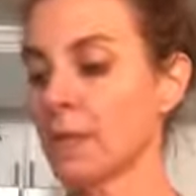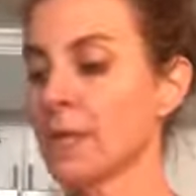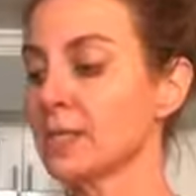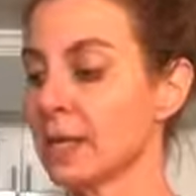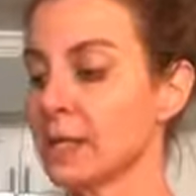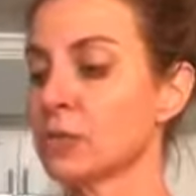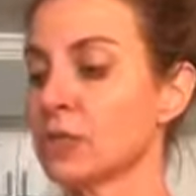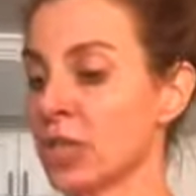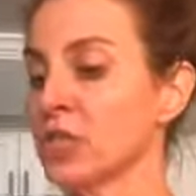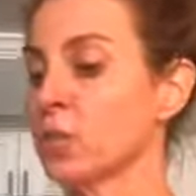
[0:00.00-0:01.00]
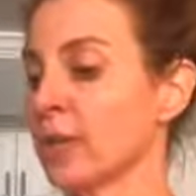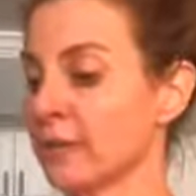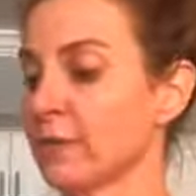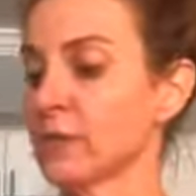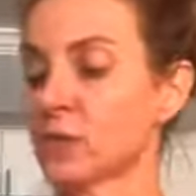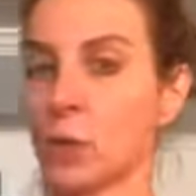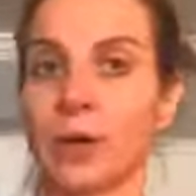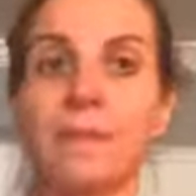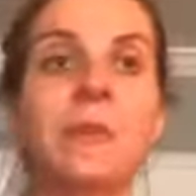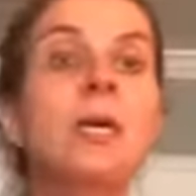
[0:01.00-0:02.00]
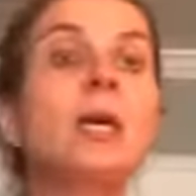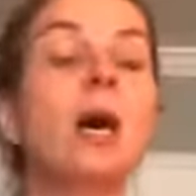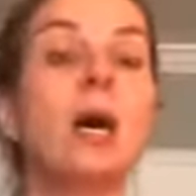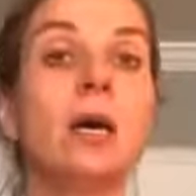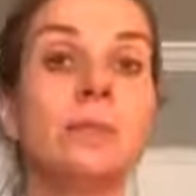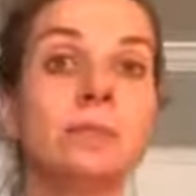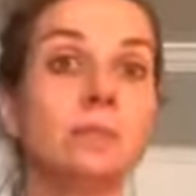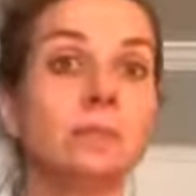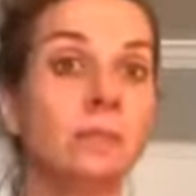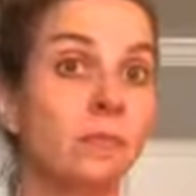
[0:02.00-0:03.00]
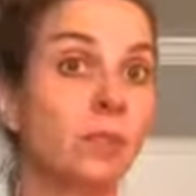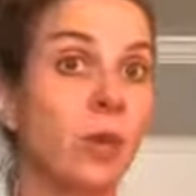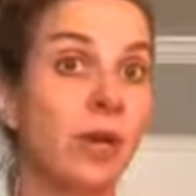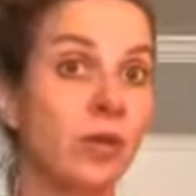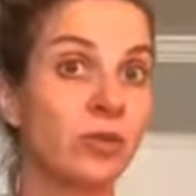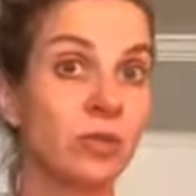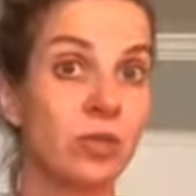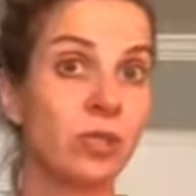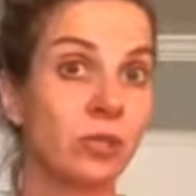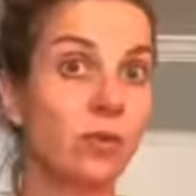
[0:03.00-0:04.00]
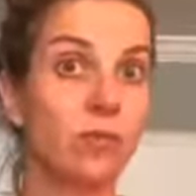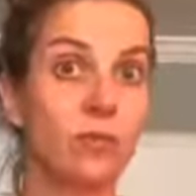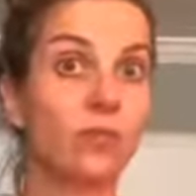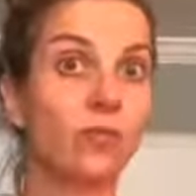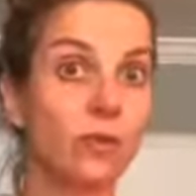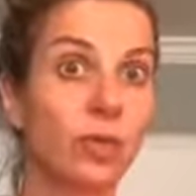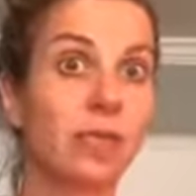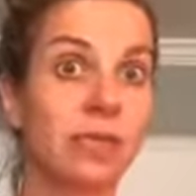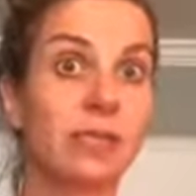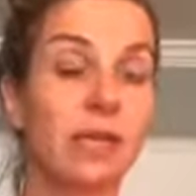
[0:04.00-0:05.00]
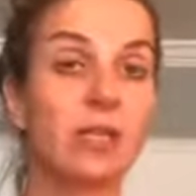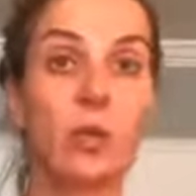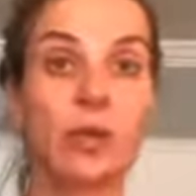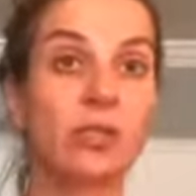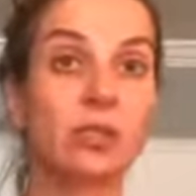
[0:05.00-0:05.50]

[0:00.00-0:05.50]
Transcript: Yes, I understand you want a full s'more. Um, so I under, you know, realize I don't want